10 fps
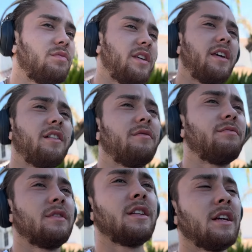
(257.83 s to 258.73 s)
p.m.
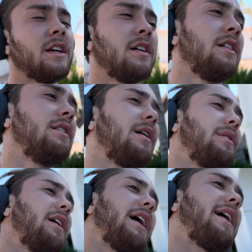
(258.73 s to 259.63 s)
Time to
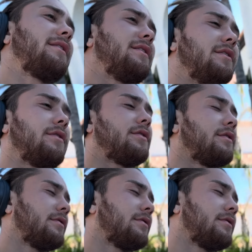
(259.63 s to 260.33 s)
get active.